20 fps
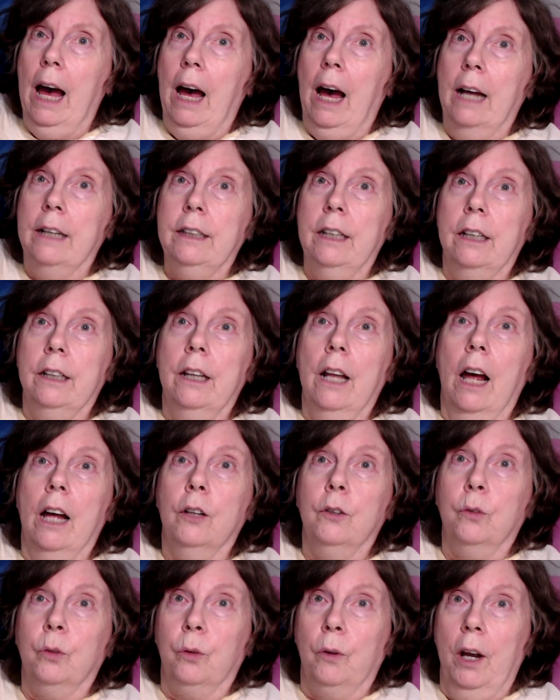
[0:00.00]
I did
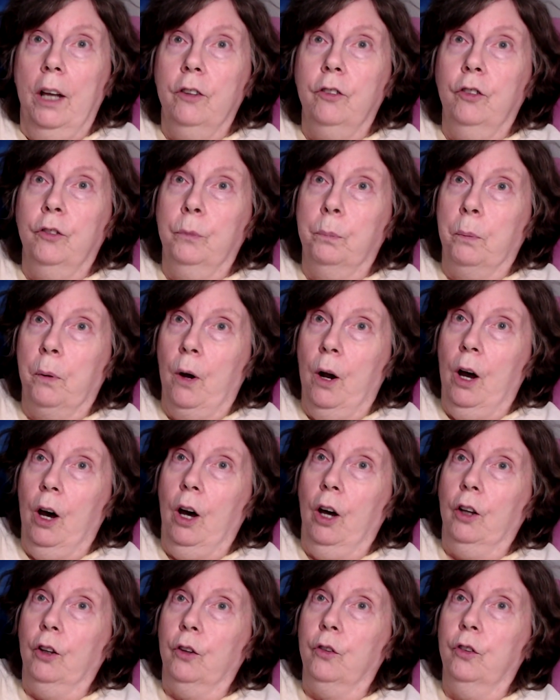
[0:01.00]
not trust
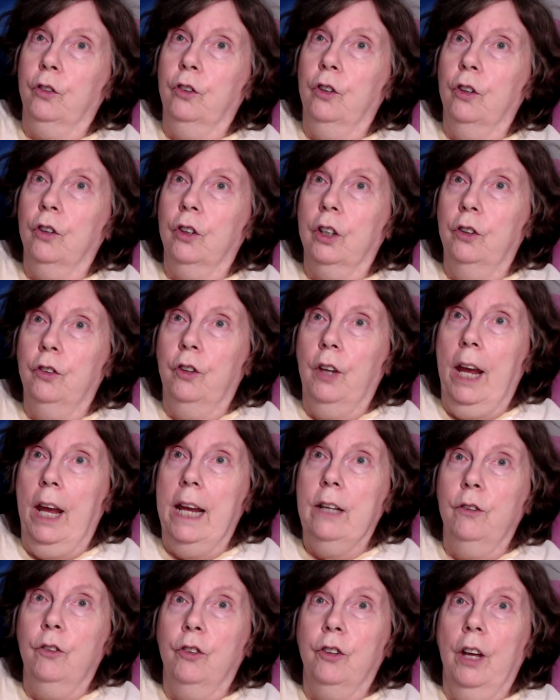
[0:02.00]
progs to
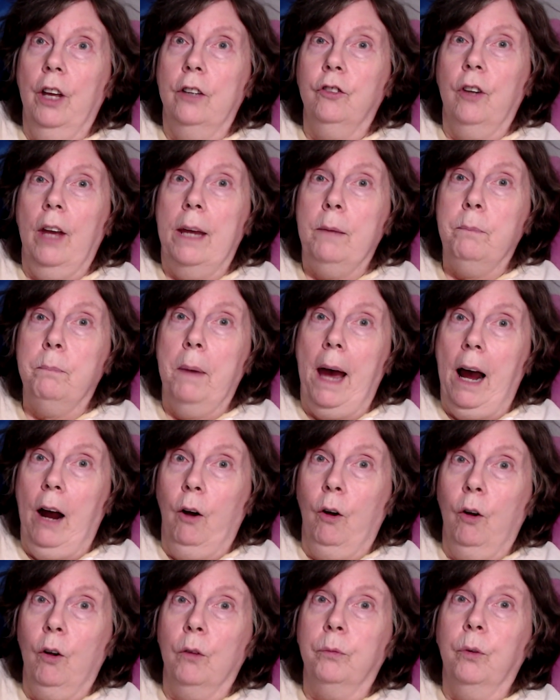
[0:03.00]
contain such a
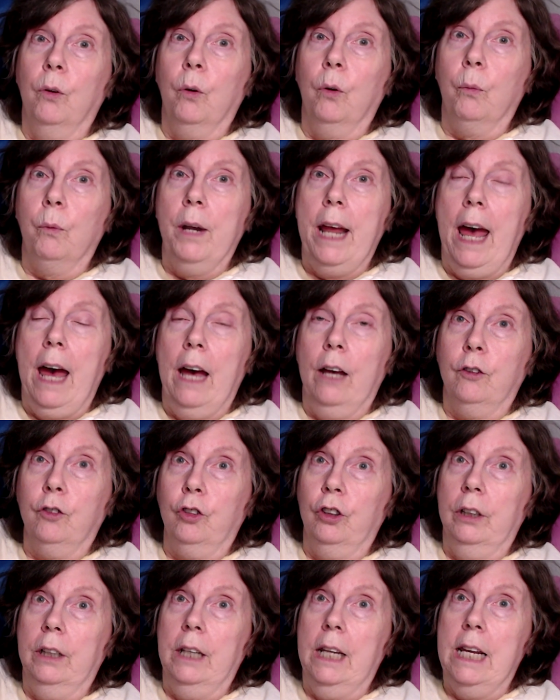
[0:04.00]
powerful
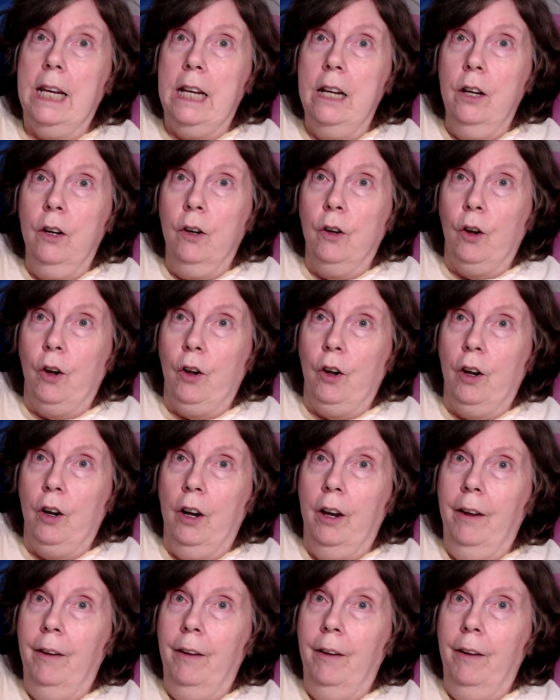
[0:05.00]
reaction here.